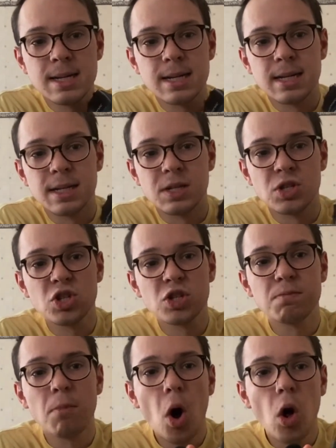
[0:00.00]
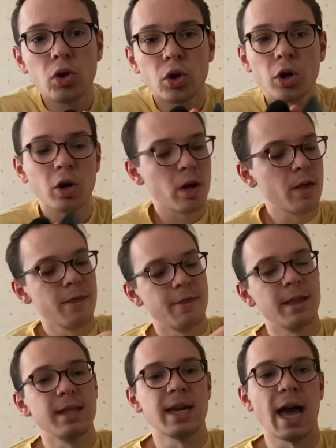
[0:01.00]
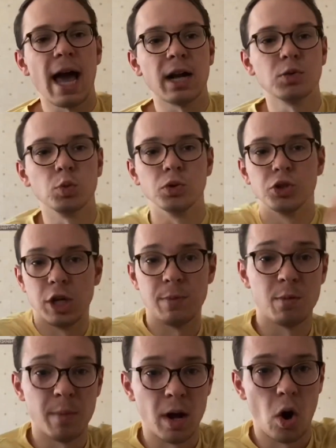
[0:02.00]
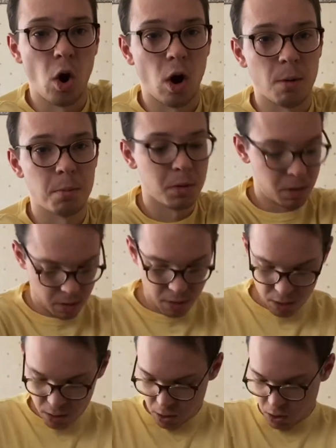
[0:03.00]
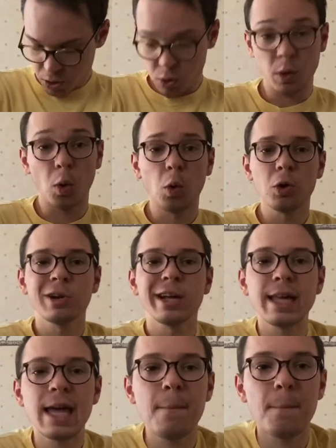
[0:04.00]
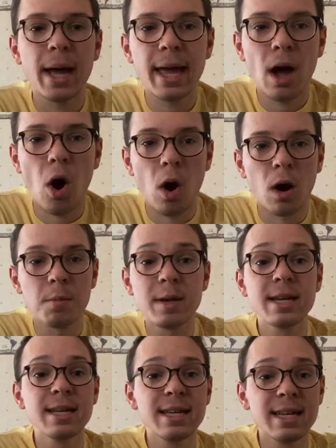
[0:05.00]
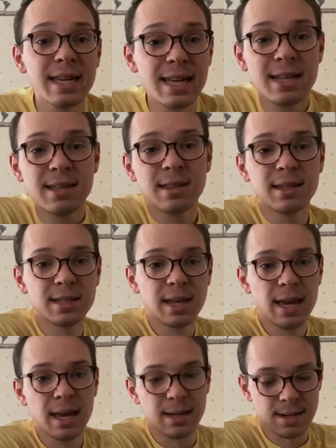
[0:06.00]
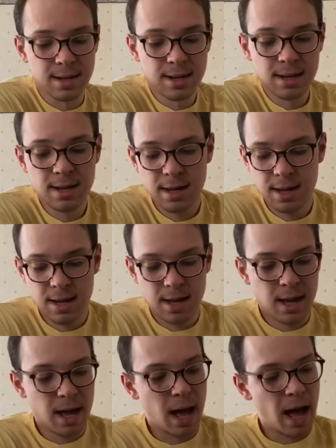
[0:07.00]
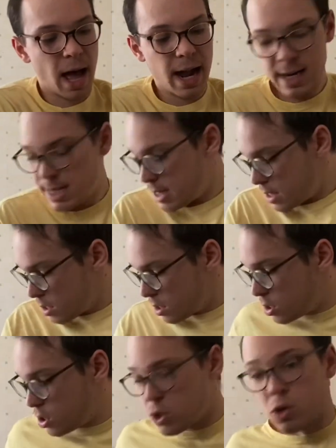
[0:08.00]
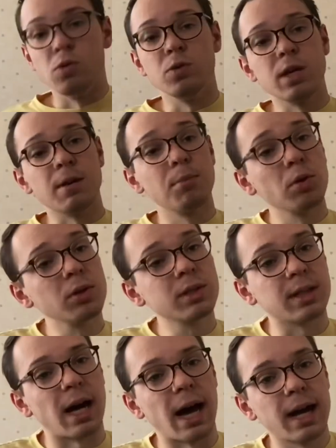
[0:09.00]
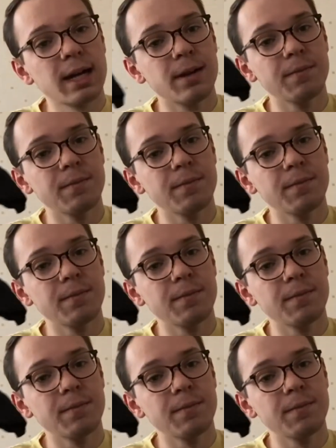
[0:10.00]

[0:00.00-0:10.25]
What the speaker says: is smaller than the actual shape of my arm. So in order to get my arm into this hand, I need to use a pull sock,